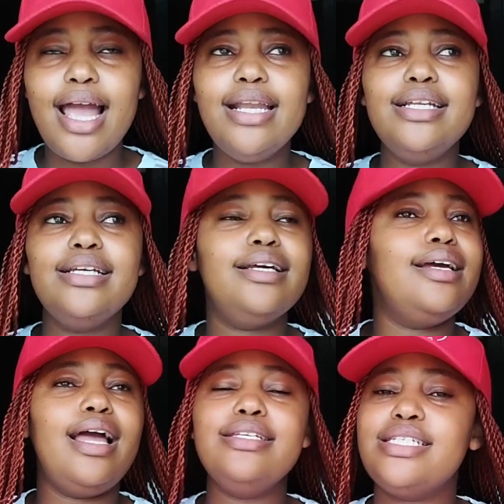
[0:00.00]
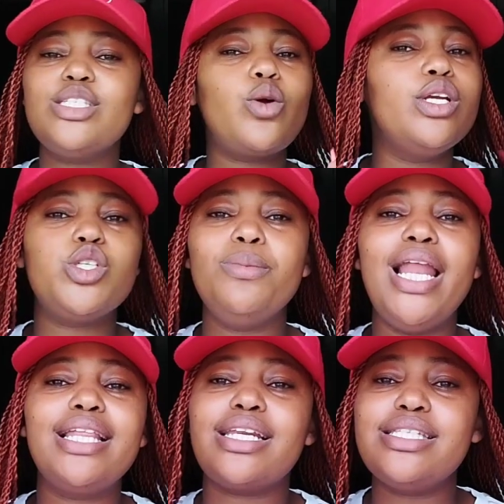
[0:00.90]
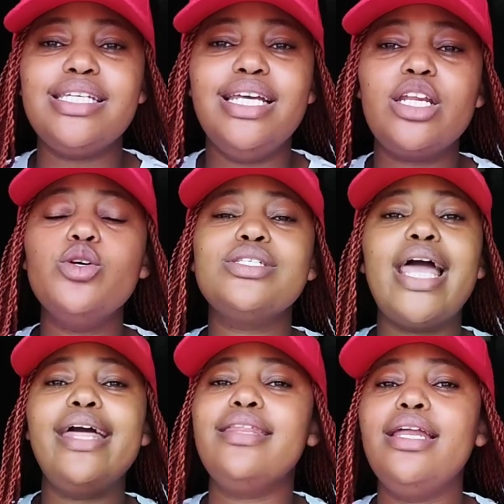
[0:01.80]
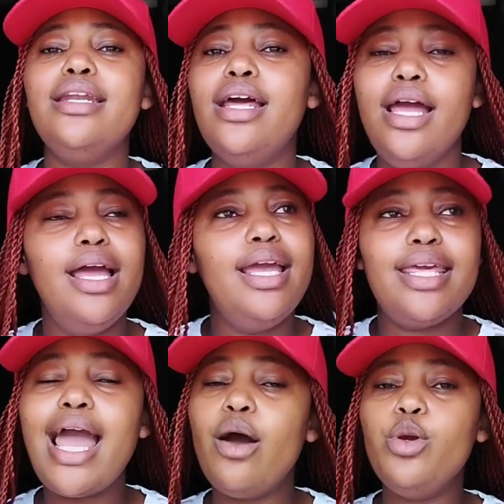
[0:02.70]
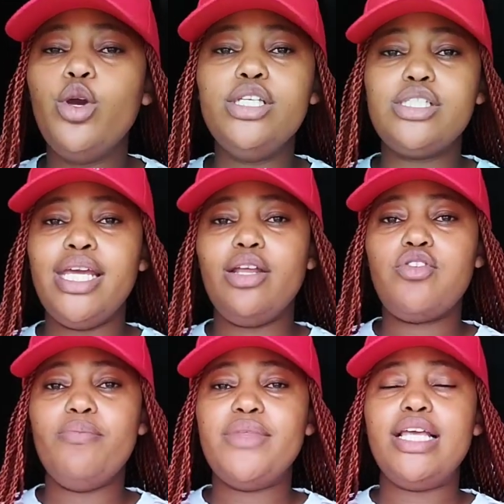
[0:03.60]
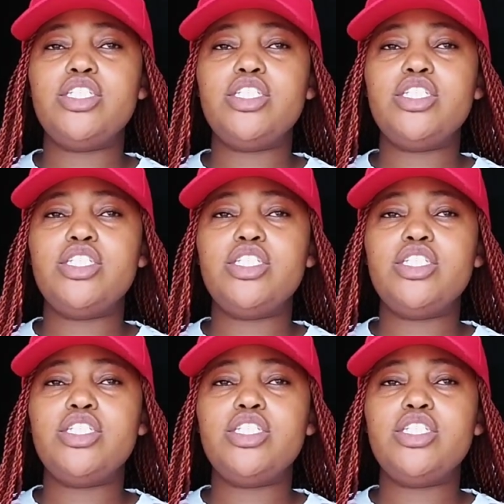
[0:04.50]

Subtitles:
And it's just going to be, like, three scenarios. And then, yeah, we're going to take it from there.